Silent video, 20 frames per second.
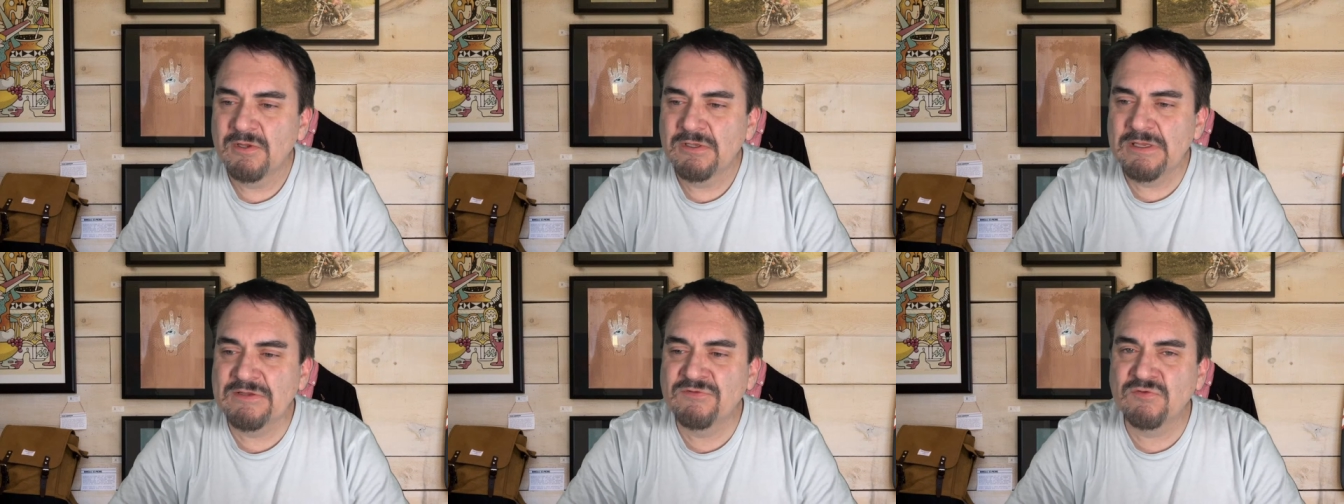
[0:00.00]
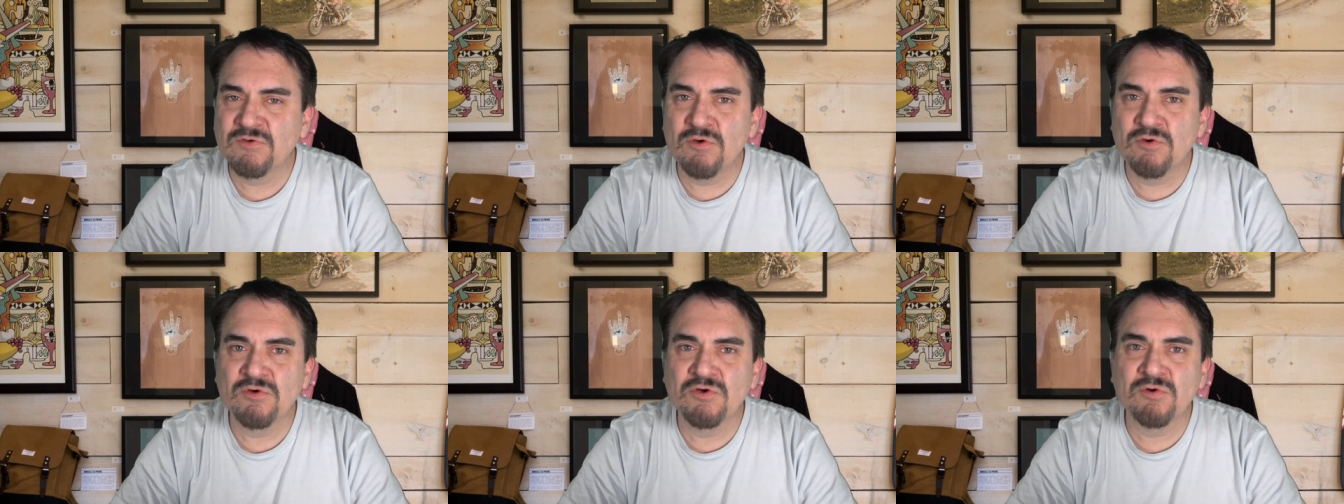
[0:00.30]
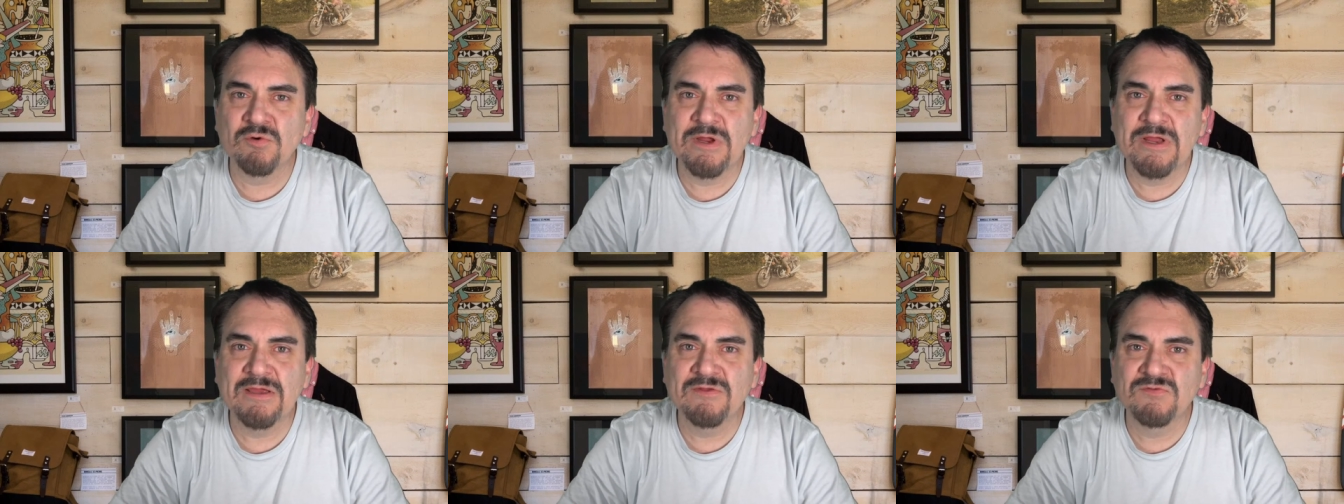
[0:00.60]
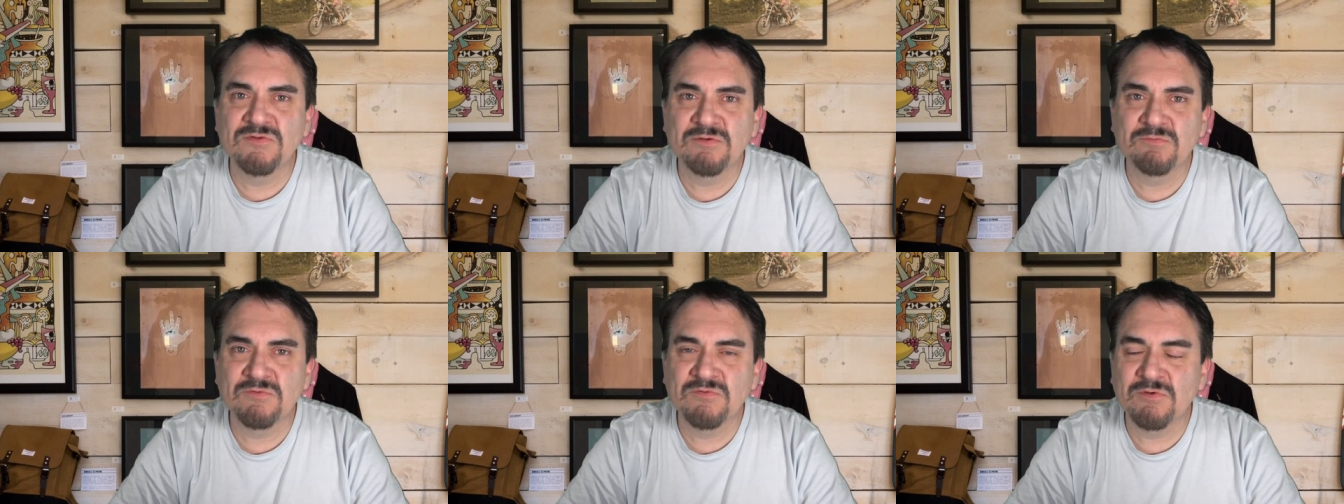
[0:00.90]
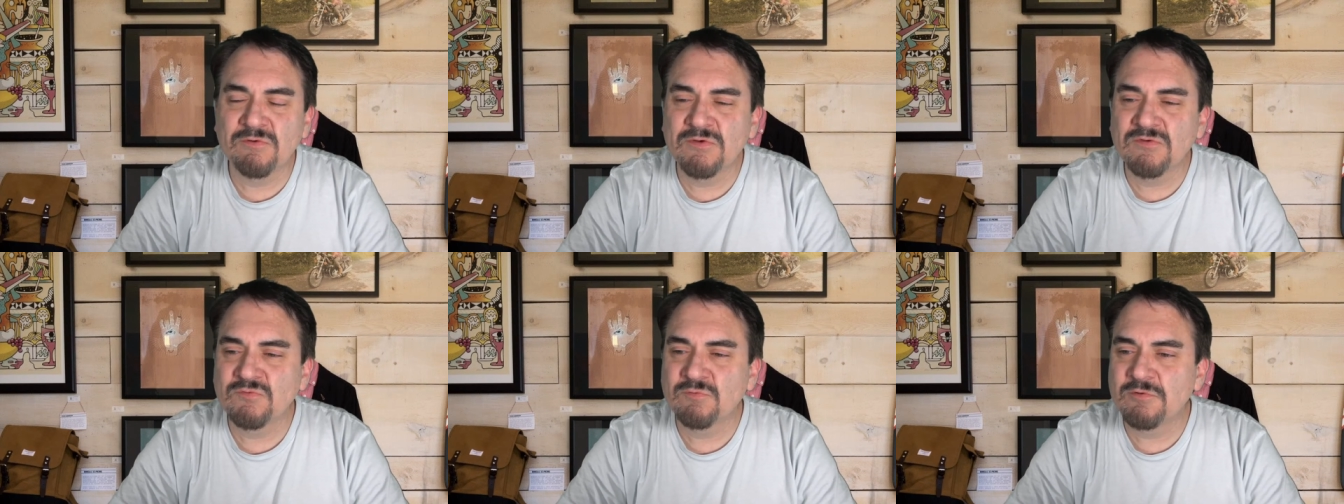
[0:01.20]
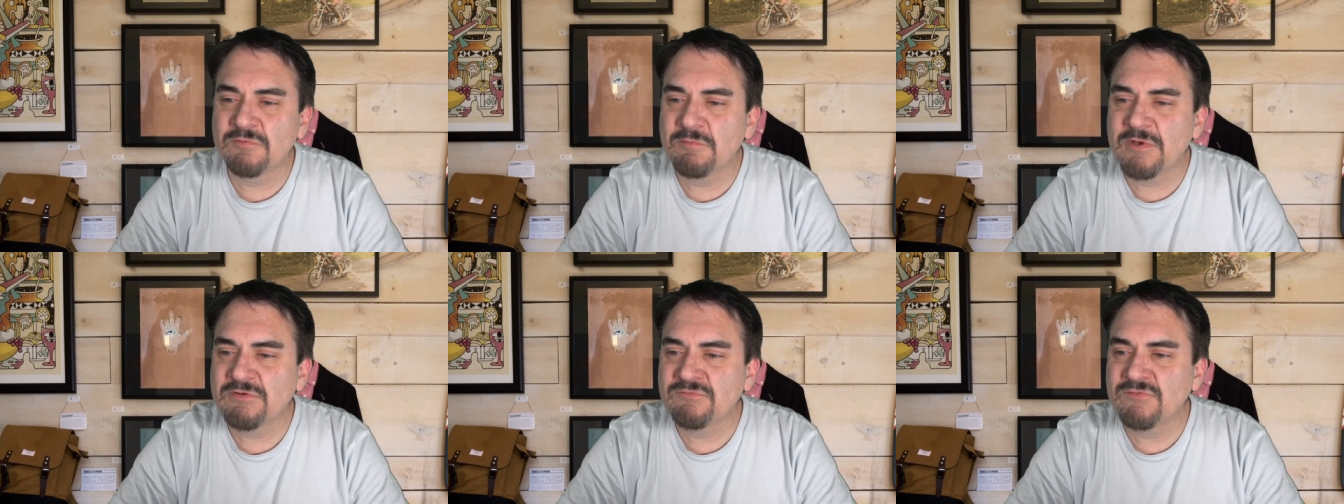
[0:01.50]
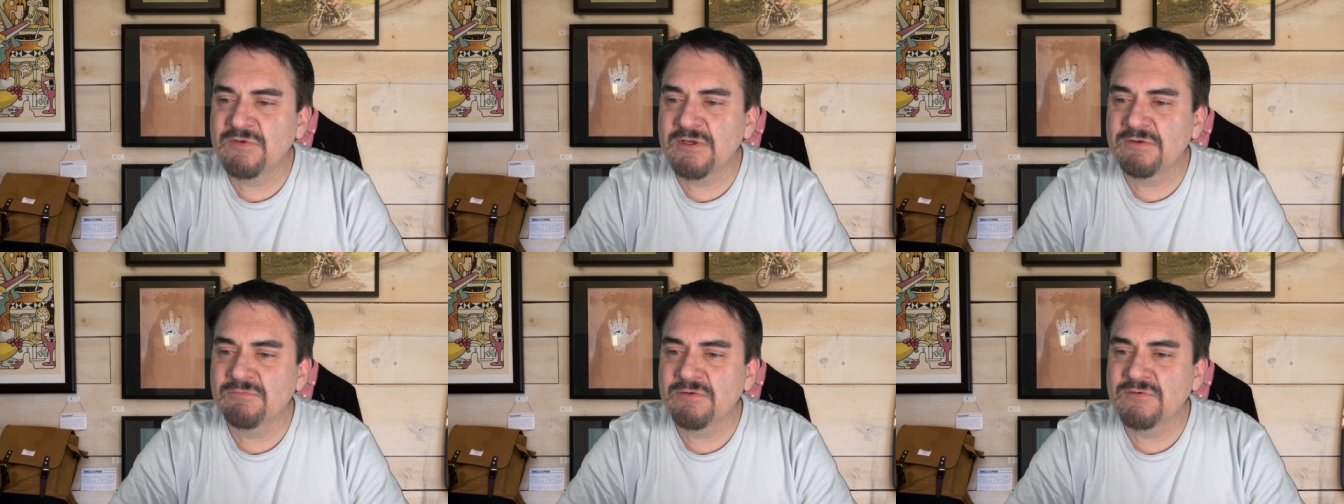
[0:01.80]
Let's Go Crazy was always one of my
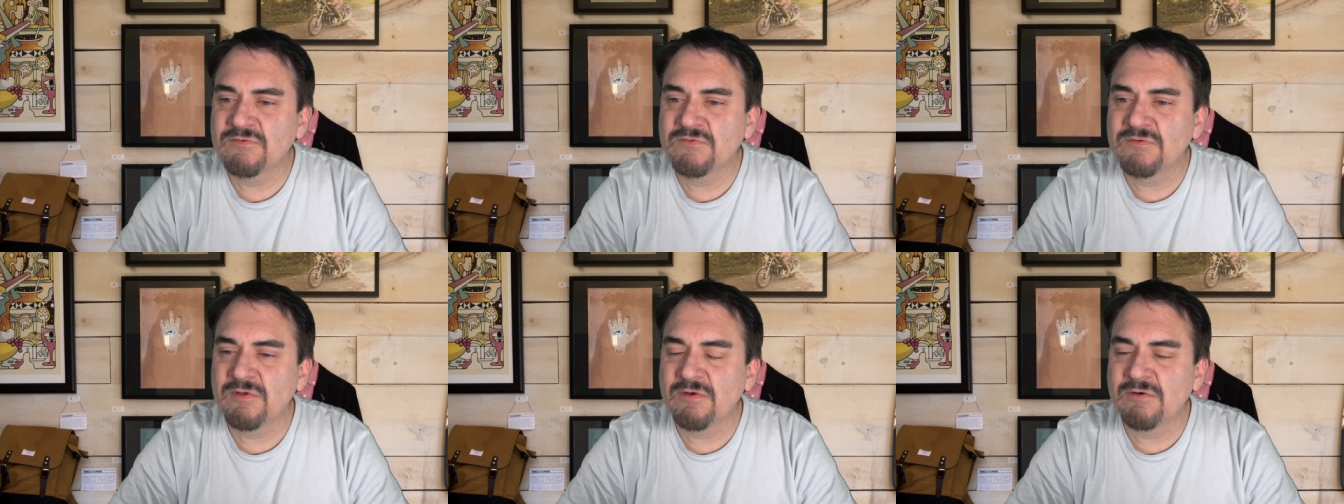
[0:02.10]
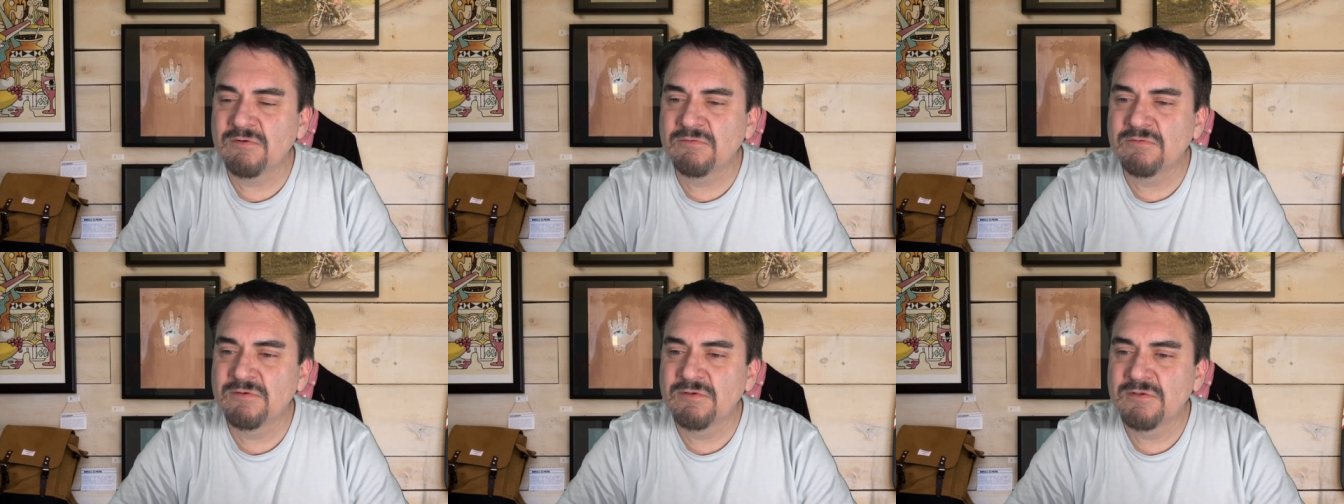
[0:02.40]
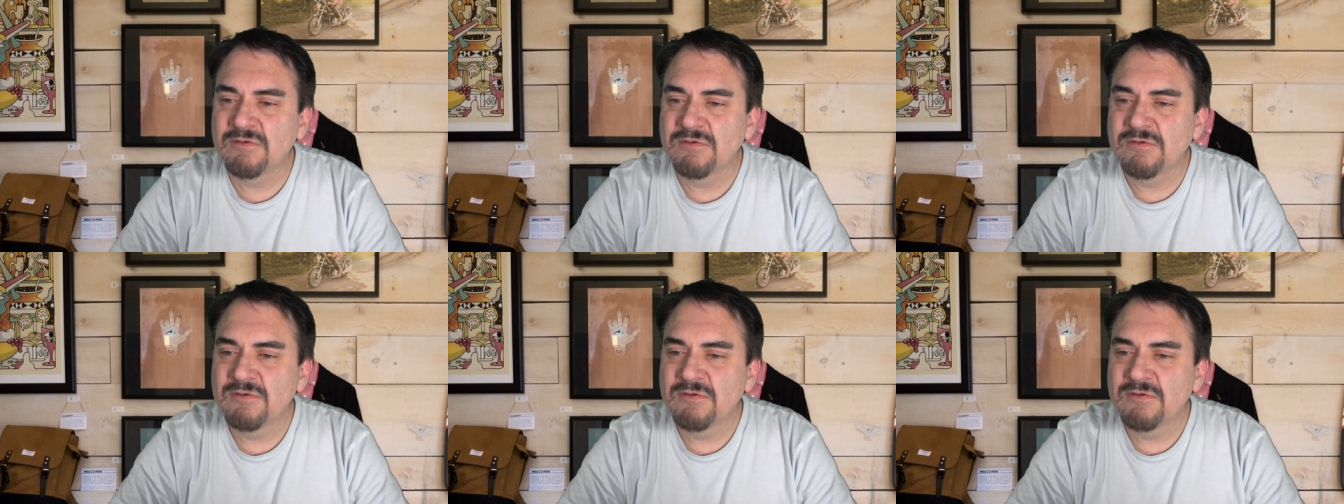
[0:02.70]
favorites, though.